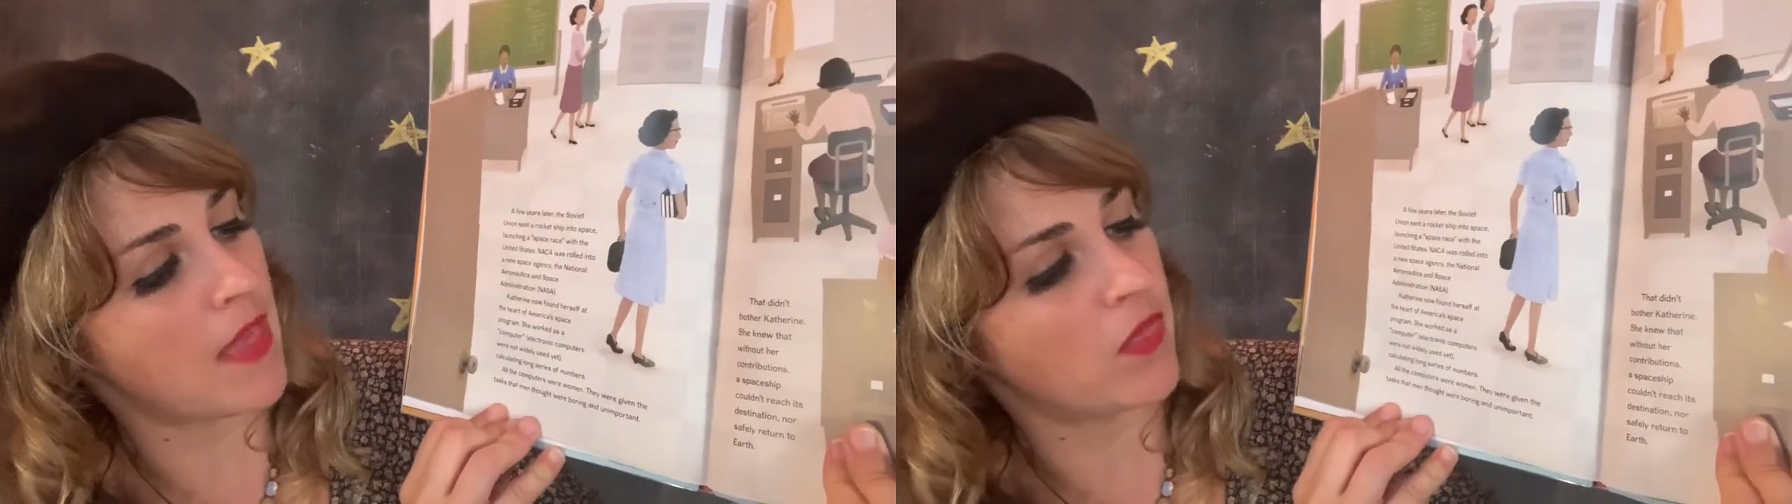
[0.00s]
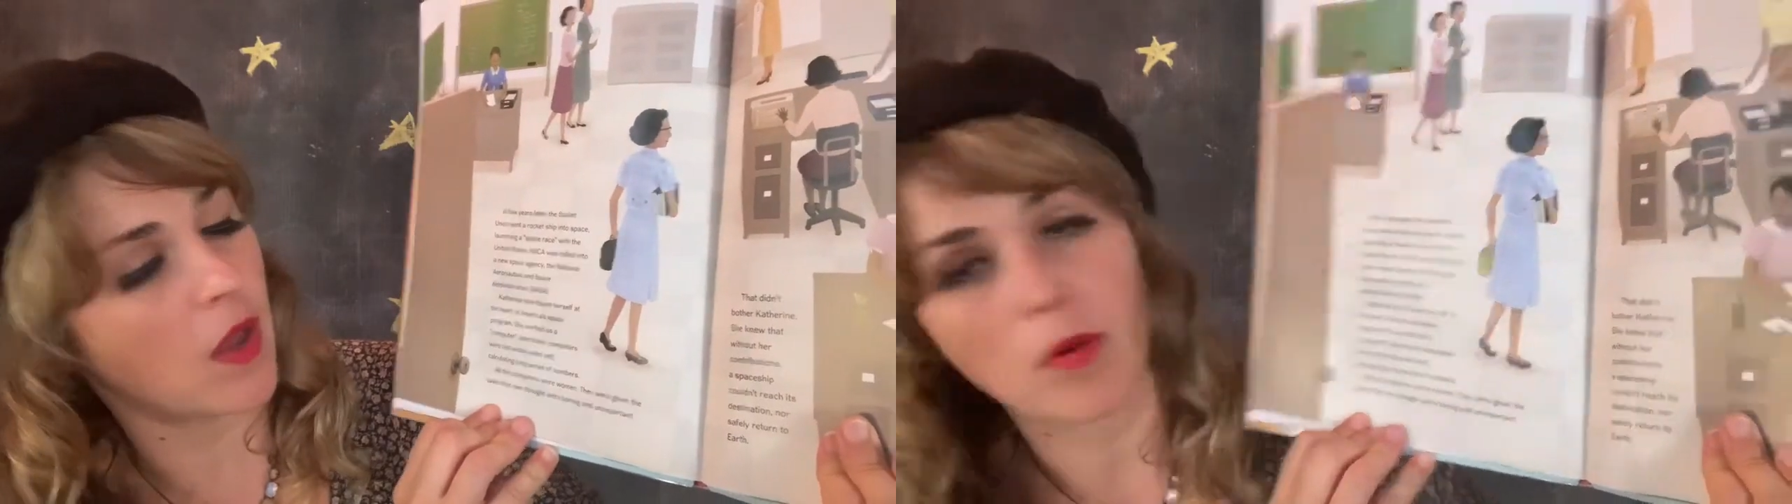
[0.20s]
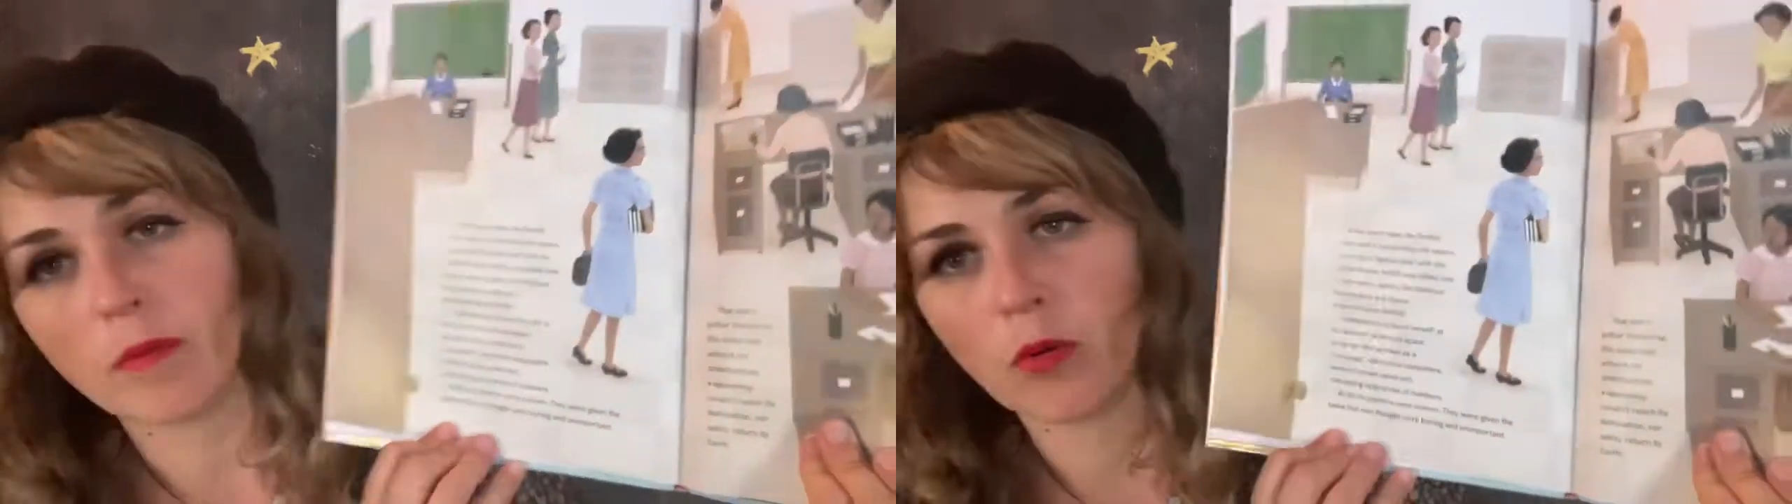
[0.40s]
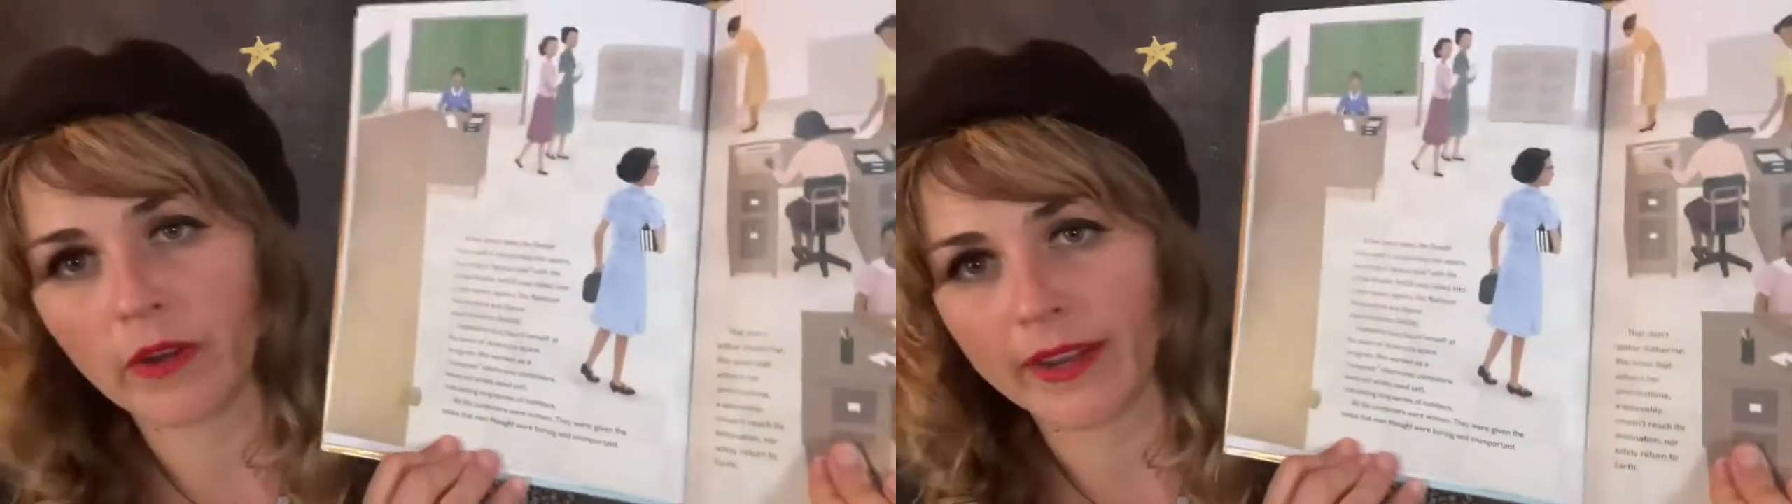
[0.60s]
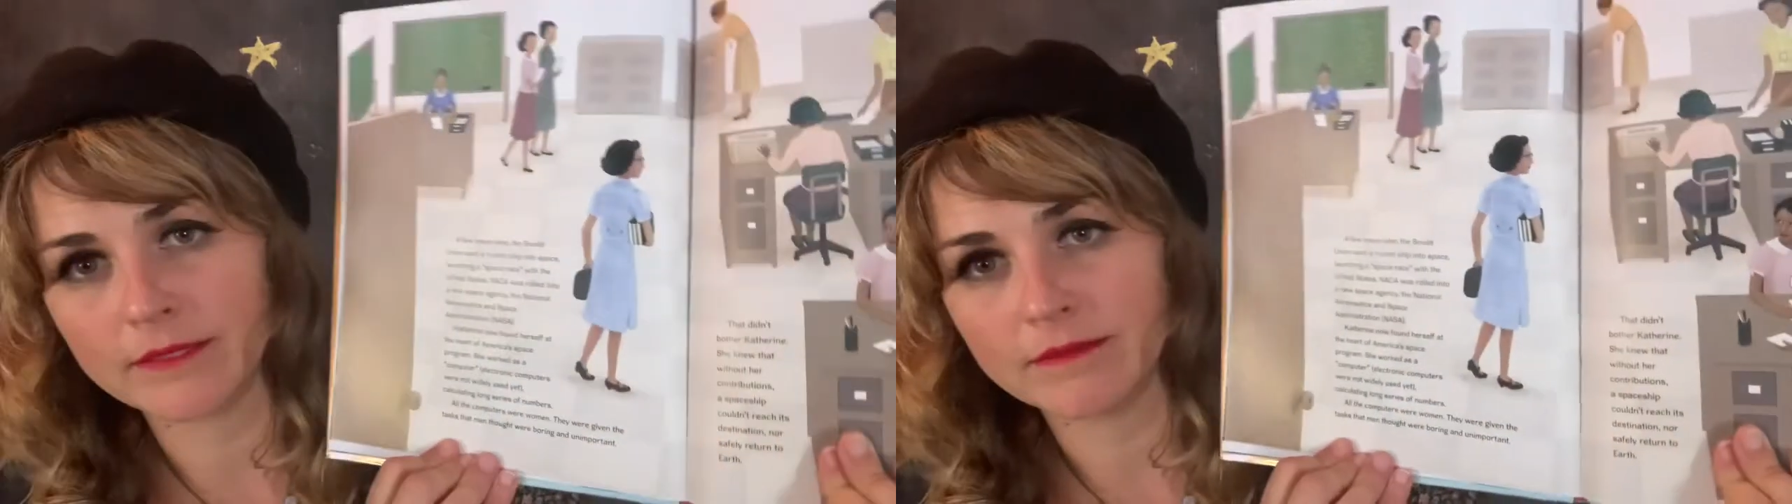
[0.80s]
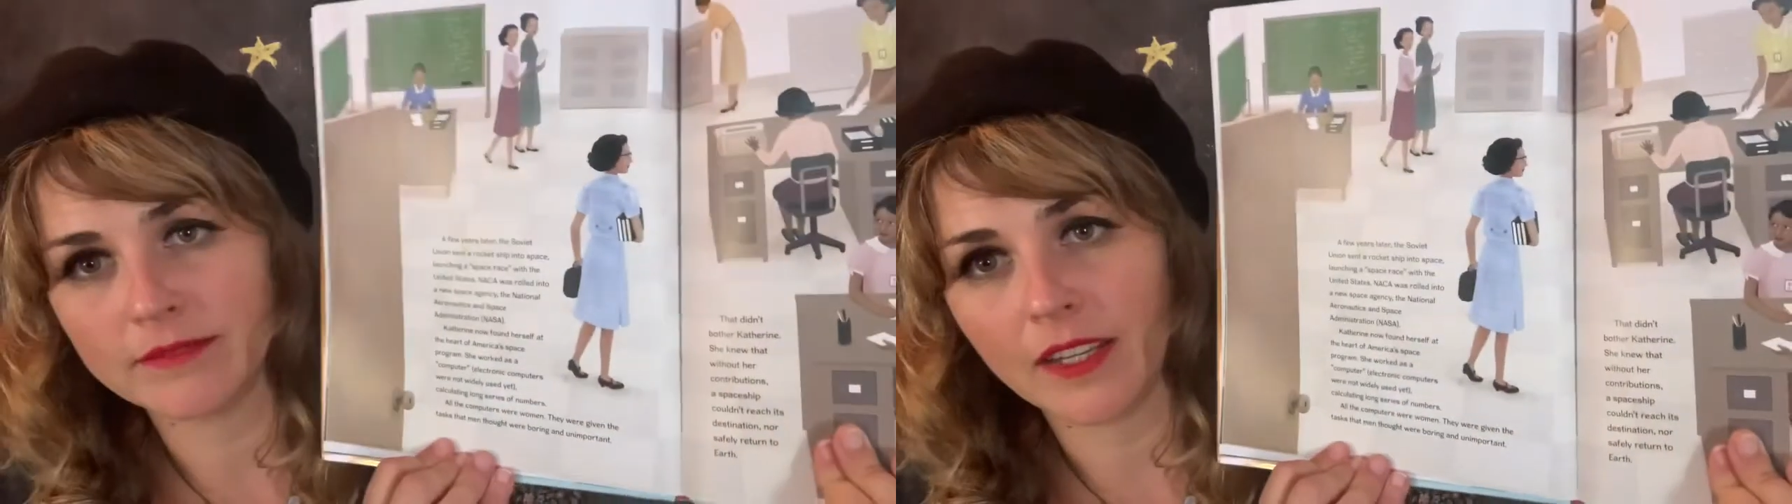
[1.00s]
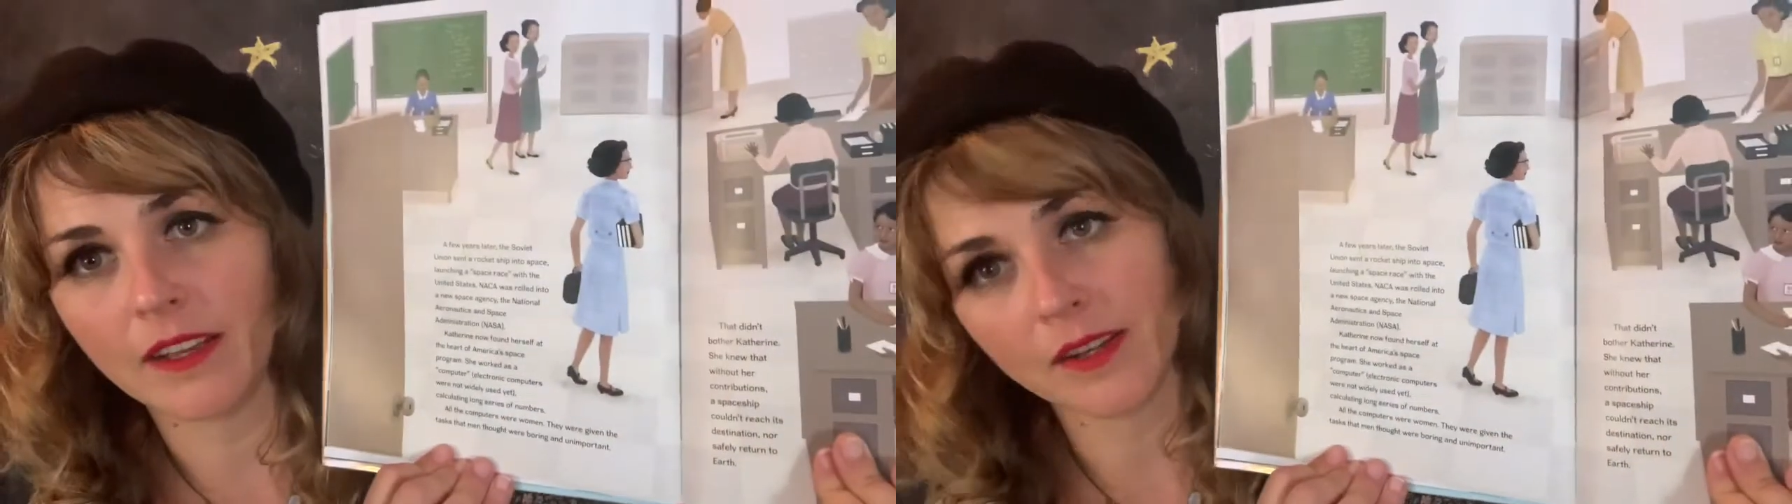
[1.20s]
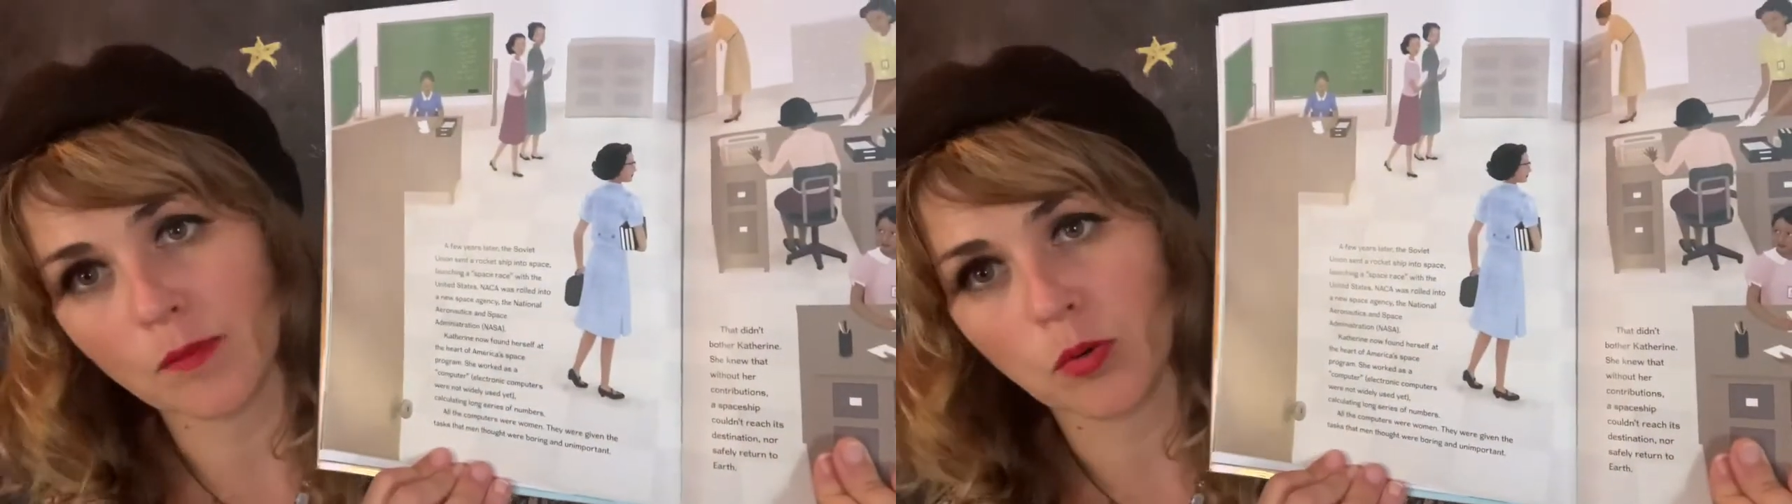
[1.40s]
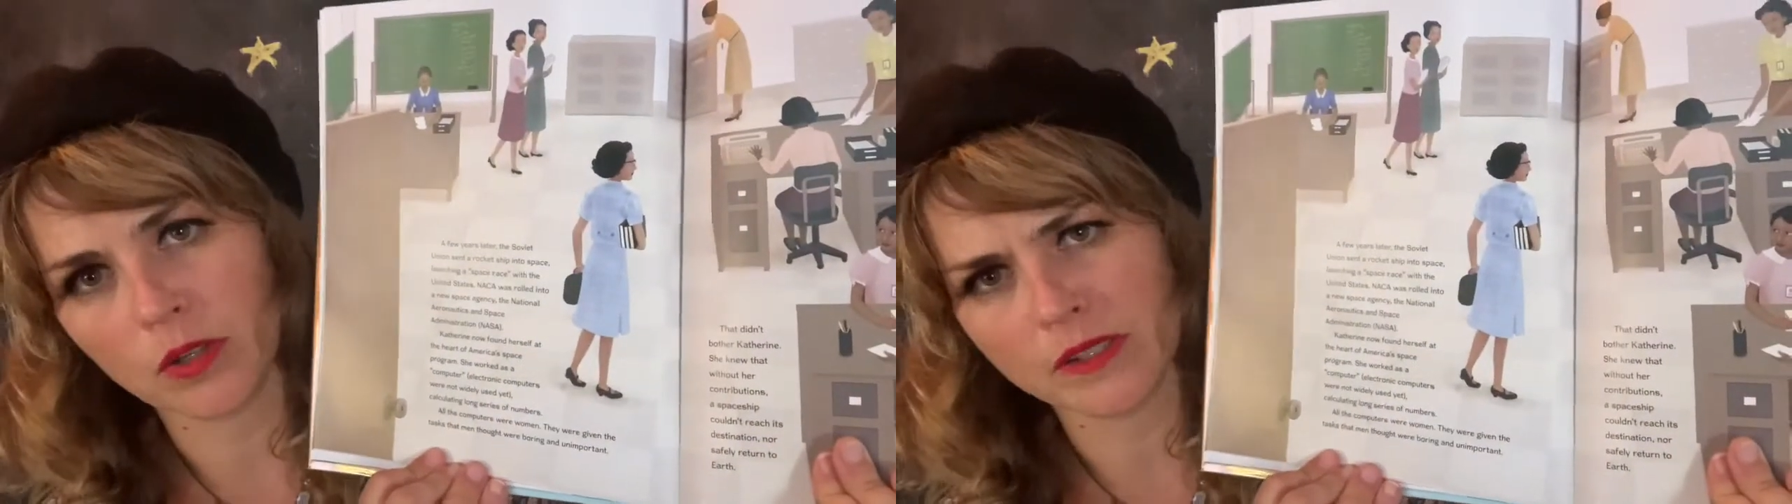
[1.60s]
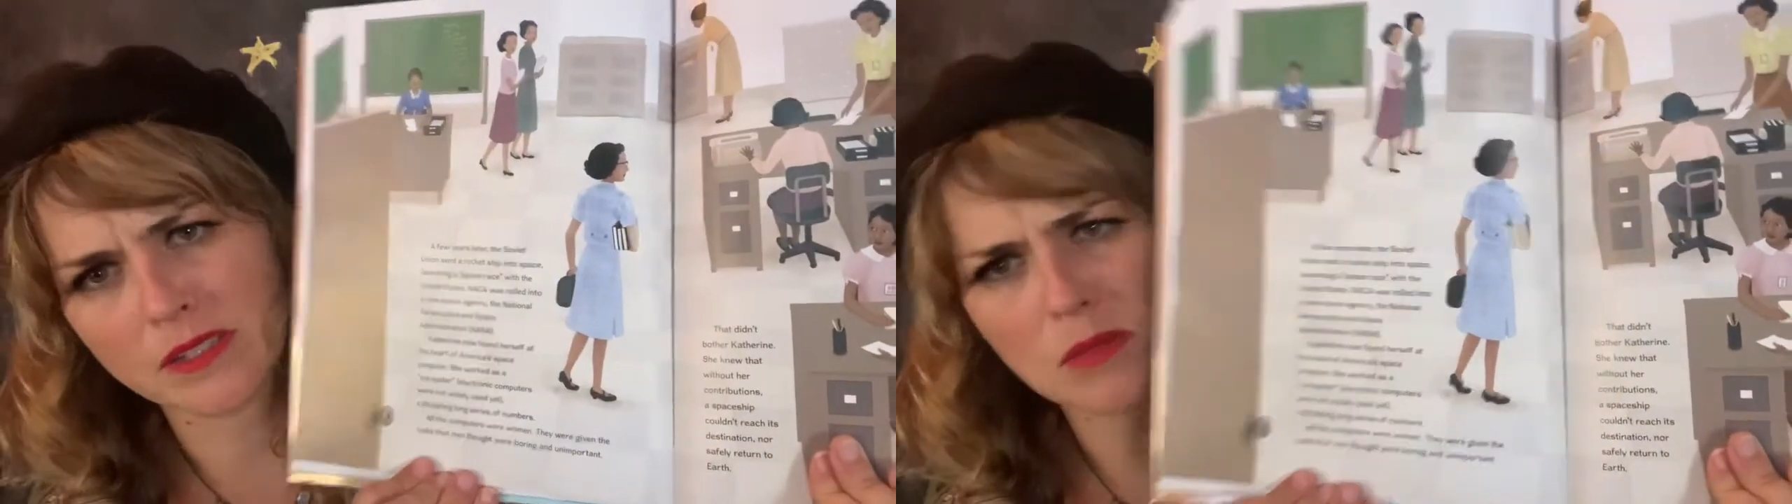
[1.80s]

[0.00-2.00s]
thought were boring and unimportant.